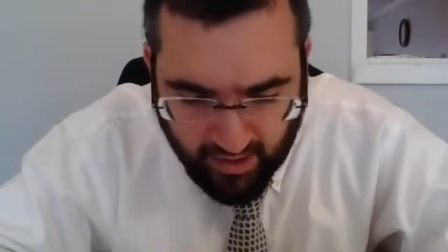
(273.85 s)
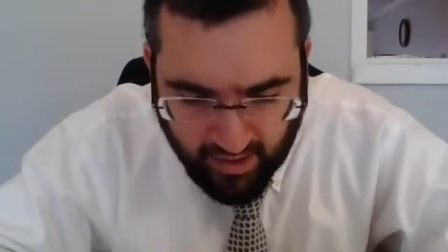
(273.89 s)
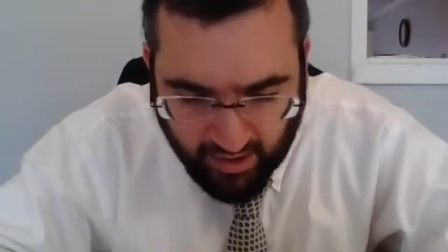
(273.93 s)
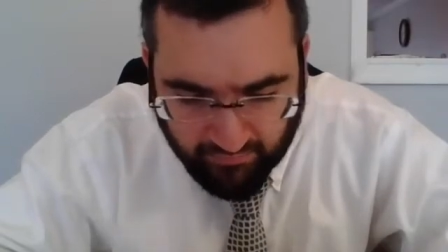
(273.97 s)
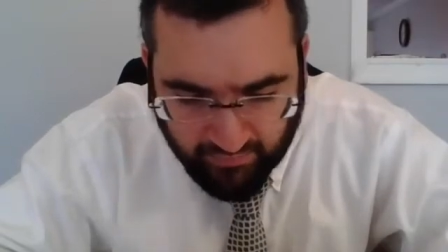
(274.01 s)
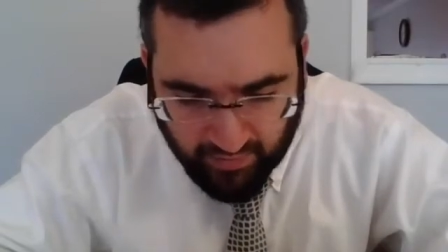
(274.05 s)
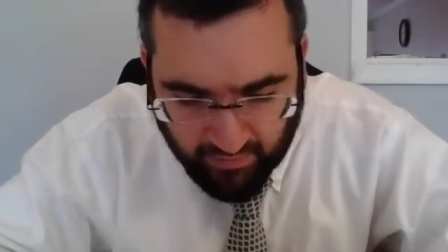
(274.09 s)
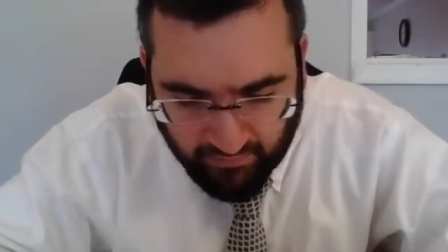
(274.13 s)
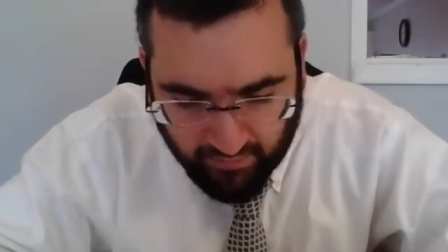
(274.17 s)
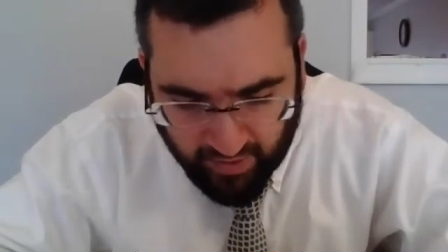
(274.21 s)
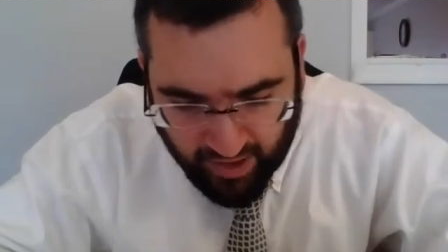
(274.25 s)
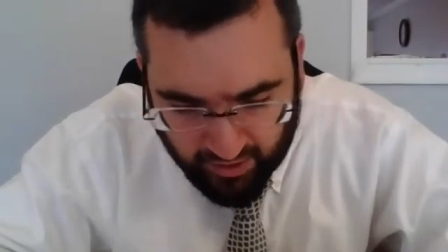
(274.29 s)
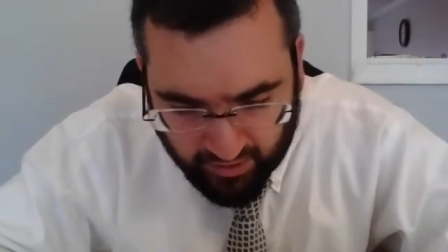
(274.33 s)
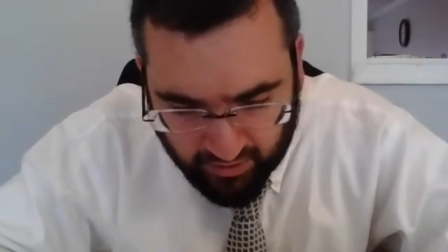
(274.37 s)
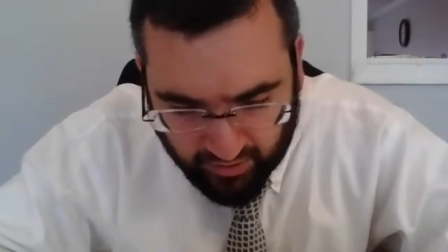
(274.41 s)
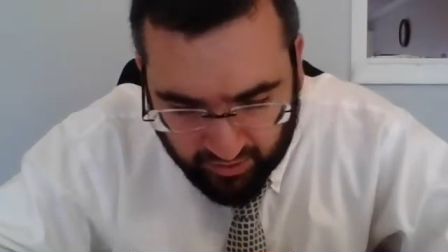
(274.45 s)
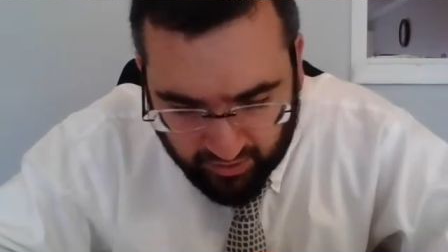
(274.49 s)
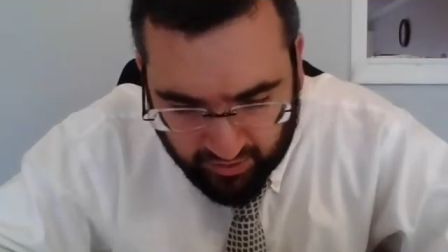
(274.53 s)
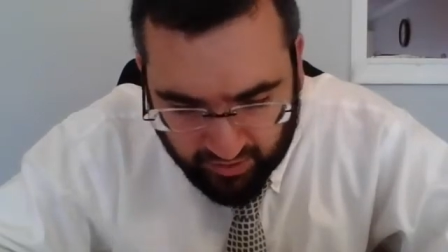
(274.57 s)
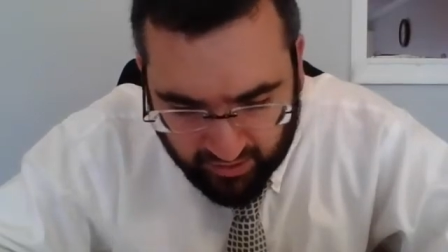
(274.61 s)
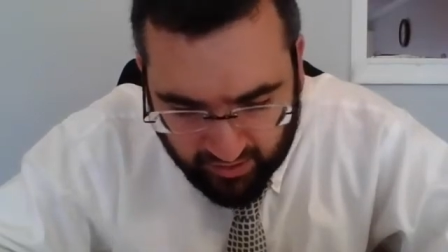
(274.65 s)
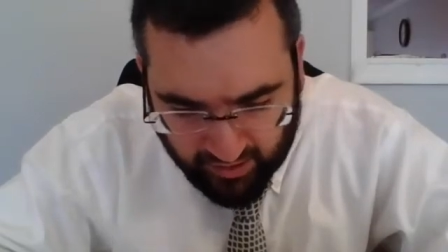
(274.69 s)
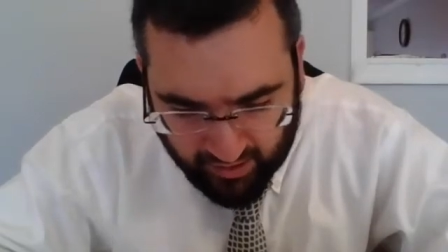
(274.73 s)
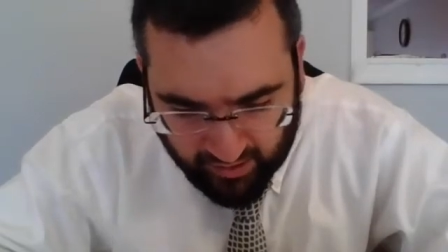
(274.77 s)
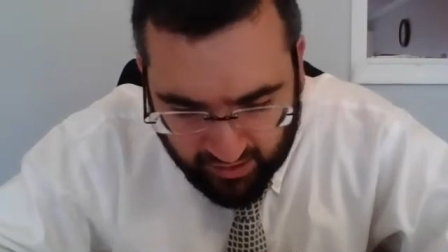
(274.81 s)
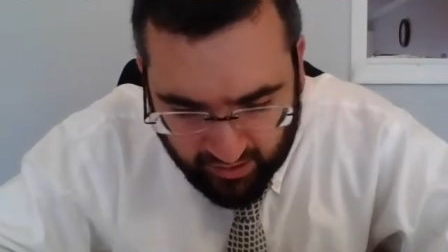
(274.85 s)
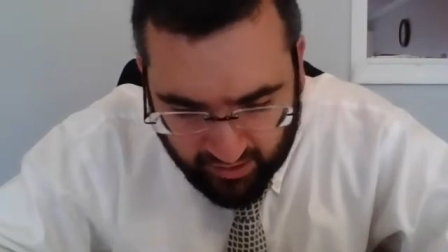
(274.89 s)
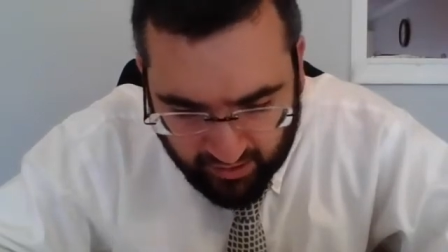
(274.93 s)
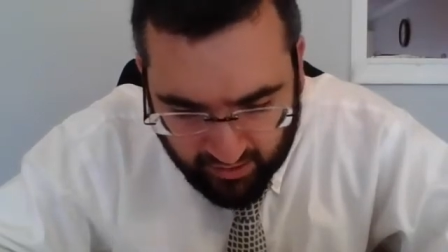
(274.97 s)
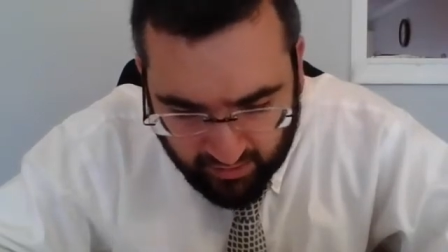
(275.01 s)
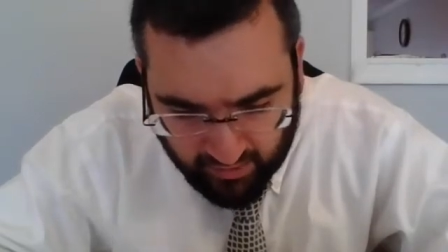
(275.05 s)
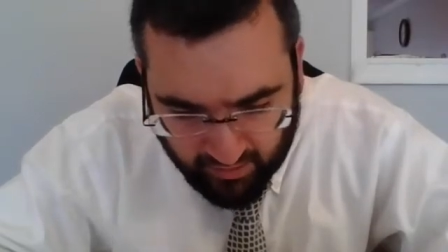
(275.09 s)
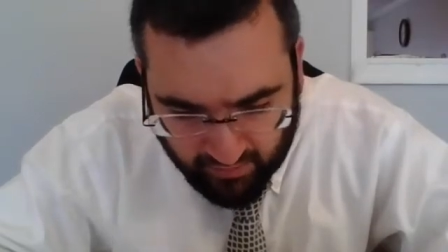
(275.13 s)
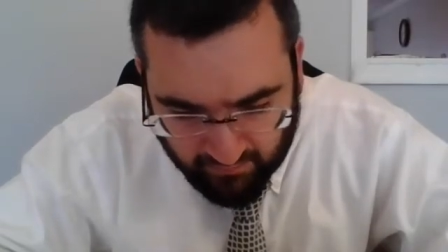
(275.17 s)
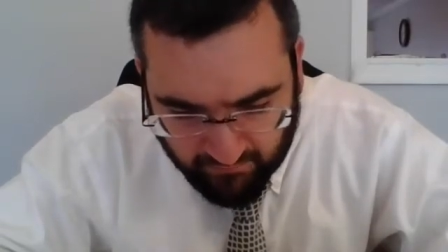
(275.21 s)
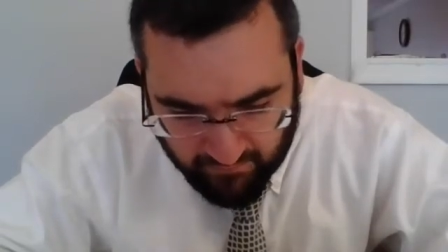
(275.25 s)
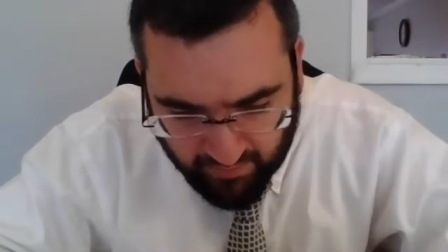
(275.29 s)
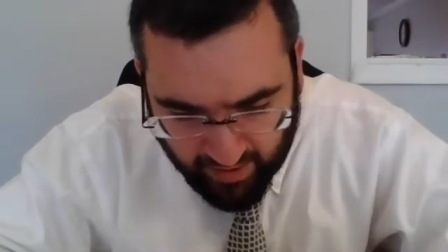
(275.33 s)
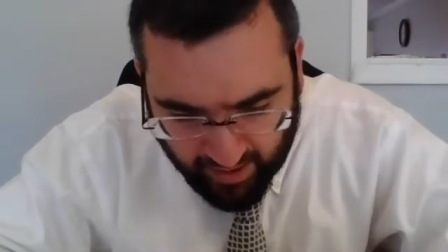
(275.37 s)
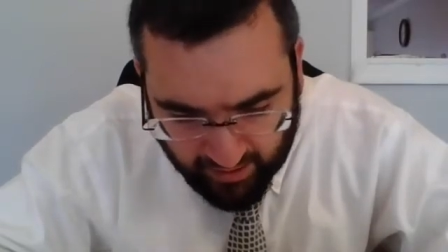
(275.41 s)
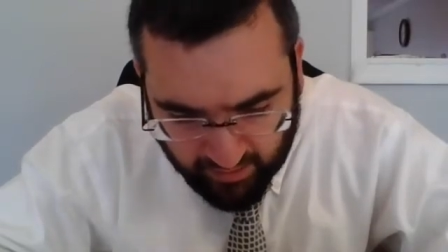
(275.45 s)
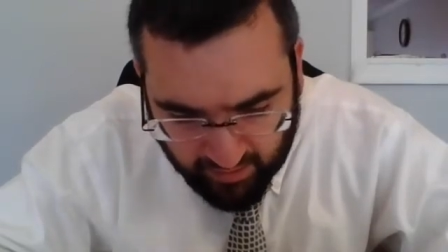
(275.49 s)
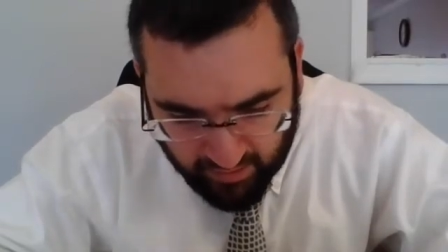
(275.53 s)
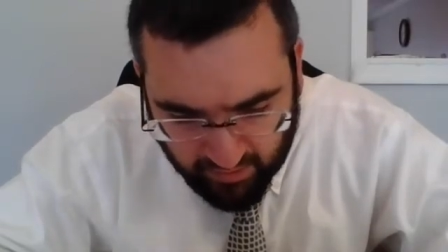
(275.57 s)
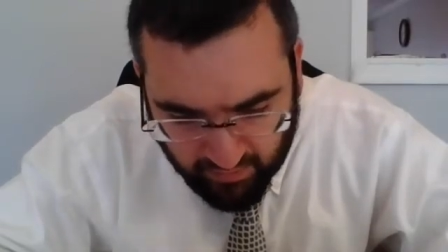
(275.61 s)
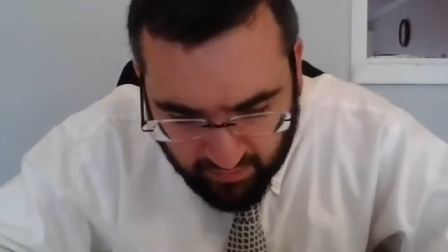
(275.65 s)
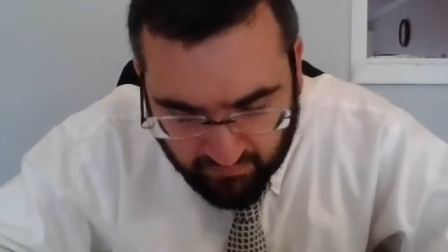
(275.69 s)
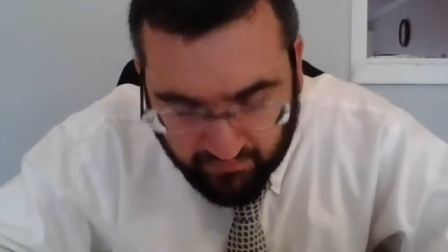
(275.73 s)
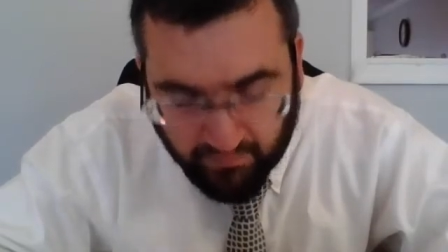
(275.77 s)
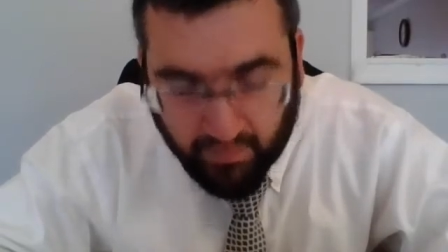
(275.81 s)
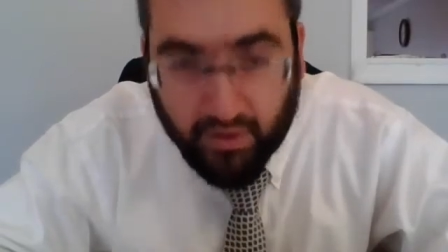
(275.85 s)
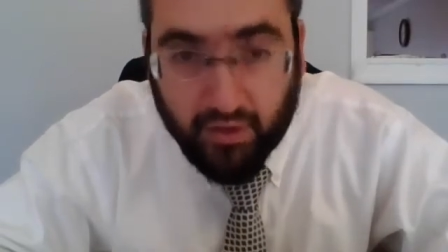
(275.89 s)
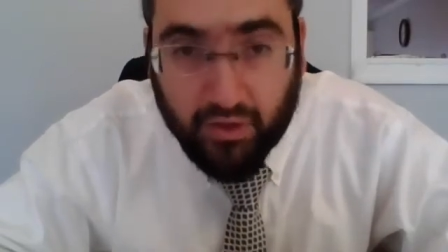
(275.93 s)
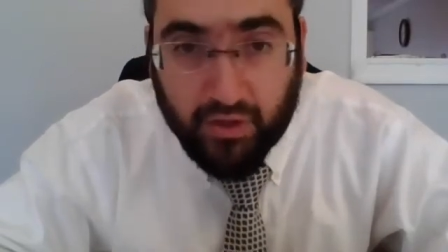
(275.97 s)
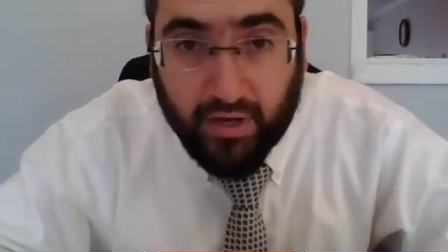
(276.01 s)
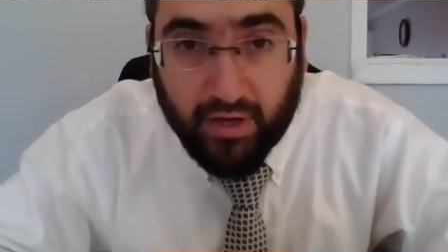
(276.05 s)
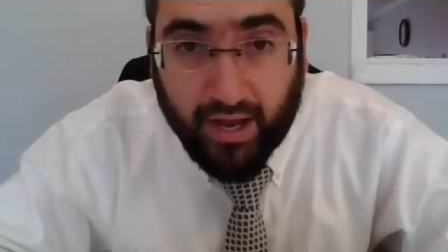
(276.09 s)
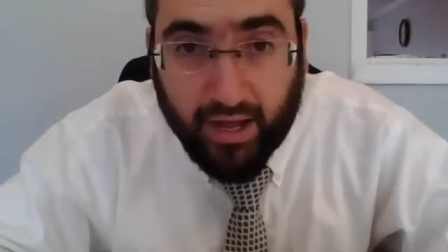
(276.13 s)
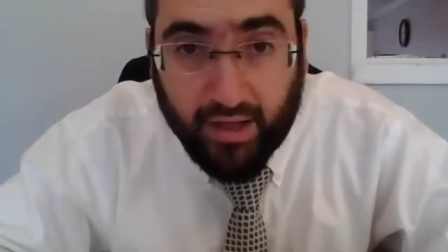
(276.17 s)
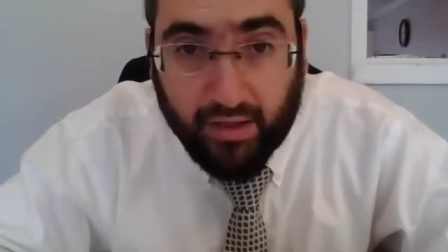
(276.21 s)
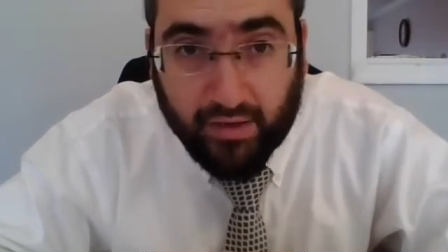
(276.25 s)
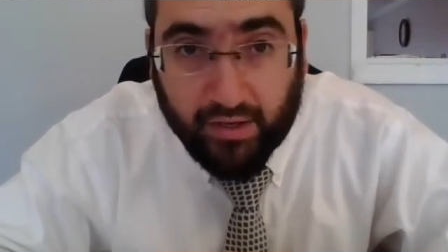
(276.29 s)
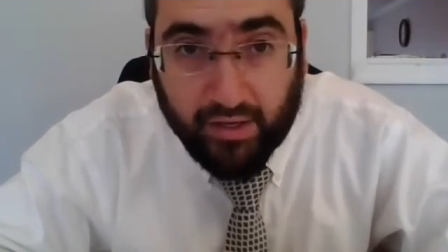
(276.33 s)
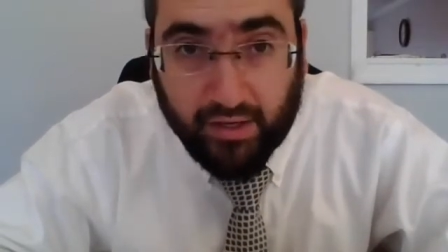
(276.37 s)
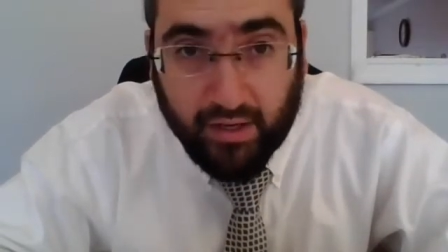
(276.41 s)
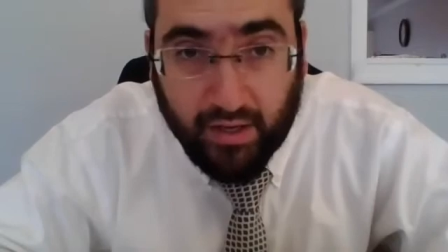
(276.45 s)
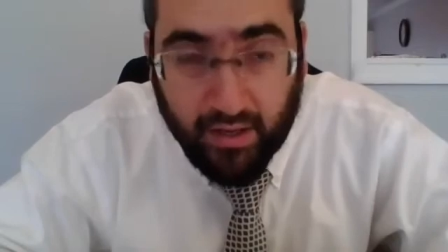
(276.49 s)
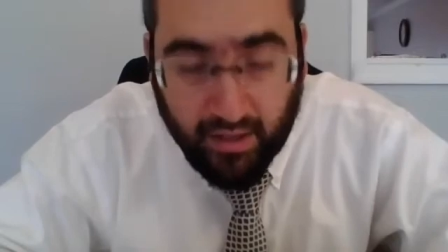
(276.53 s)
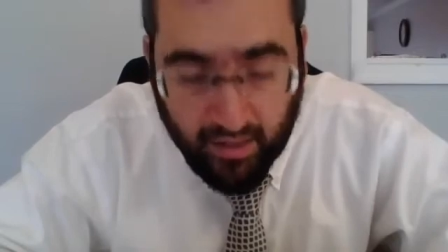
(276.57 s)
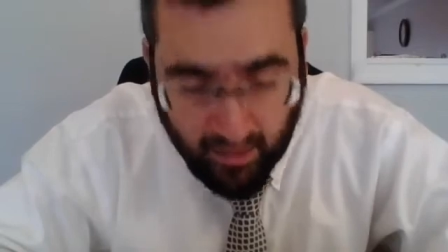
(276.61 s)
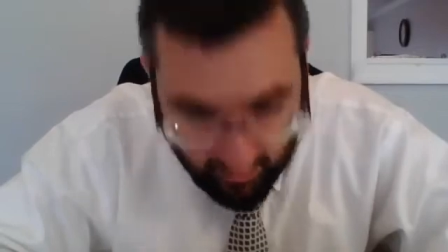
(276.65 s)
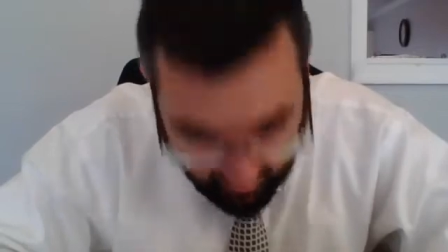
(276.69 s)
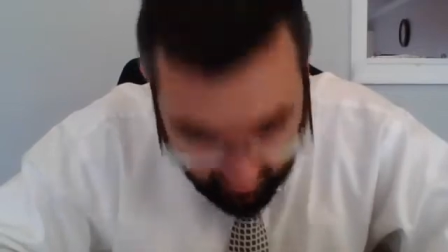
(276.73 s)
I've never actually seen it affect the functionality,